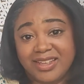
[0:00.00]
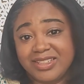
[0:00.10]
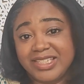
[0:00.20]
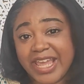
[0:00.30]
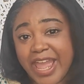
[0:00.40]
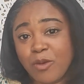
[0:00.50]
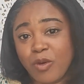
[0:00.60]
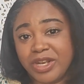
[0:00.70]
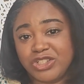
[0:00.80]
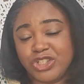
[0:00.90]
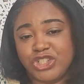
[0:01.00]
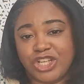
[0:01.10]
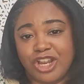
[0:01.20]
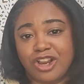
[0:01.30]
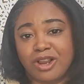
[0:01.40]
Today I wanted to
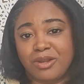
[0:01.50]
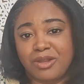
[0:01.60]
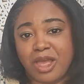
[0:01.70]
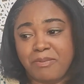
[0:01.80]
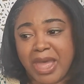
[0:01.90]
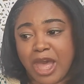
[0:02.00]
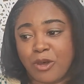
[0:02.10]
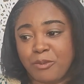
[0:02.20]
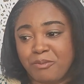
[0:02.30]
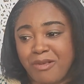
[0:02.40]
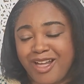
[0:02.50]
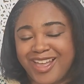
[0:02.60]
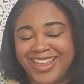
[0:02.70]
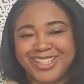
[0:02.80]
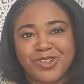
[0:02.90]
share about
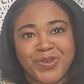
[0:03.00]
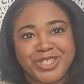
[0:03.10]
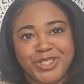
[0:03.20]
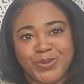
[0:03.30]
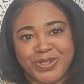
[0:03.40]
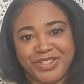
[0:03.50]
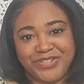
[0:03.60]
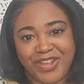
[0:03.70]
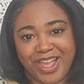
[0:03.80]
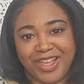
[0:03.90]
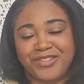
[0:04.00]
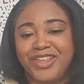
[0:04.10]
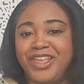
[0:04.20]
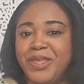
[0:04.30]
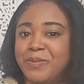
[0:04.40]
my 2025
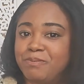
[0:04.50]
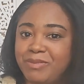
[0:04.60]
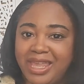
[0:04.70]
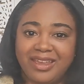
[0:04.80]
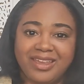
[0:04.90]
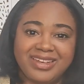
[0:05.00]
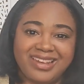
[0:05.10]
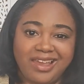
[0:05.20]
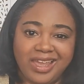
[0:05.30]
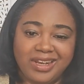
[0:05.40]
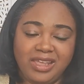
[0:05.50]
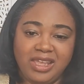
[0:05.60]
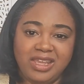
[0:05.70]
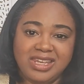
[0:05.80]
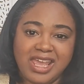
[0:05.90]
Make 9.
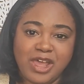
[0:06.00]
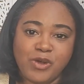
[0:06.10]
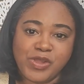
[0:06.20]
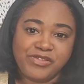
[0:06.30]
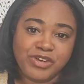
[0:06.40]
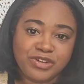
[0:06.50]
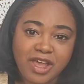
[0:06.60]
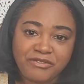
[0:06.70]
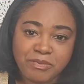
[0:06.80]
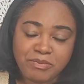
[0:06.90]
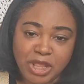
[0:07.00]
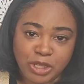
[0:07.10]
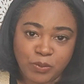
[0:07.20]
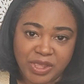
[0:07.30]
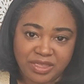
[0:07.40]
Now, if you're not
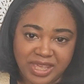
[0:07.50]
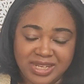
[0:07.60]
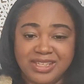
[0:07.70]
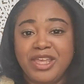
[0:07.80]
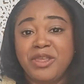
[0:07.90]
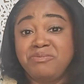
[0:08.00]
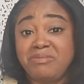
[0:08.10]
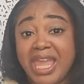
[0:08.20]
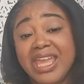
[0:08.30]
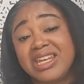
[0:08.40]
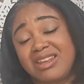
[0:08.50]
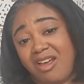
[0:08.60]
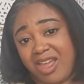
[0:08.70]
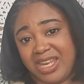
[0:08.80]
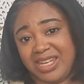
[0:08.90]
familiar with it, Make
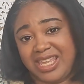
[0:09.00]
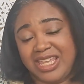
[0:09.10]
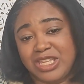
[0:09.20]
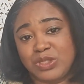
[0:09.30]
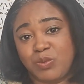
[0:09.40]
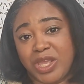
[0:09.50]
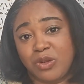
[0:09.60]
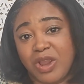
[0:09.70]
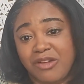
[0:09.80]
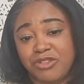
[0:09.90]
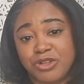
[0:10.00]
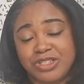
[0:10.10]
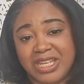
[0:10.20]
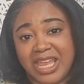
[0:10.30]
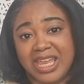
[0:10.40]
9 is when crafters
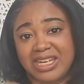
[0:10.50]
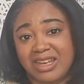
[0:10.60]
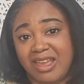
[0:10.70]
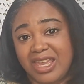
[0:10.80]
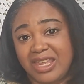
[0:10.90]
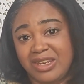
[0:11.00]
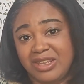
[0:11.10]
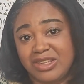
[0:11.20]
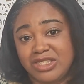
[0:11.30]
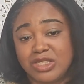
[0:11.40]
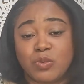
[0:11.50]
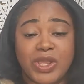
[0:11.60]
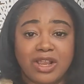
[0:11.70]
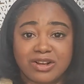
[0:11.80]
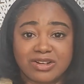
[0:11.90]
take 9
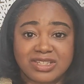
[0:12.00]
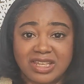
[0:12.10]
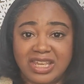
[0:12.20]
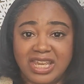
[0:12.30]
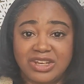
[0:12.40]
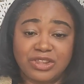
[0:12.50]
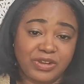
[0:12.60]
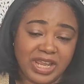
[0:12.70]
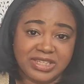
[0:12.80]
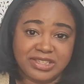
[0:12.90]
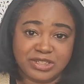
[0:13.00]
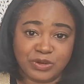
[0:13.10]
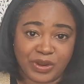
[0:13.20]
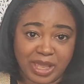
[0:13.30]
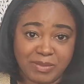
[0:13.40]
squares in their
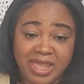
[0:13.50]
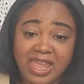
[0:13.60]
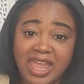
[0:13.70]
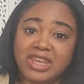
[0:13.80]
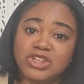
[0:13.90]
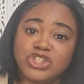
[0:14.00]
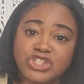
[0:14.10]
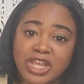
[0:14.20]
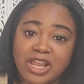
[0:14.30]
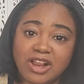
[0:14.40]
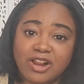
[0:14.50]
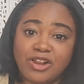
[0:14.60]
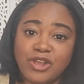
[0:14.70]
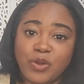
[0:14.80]
Instagram and share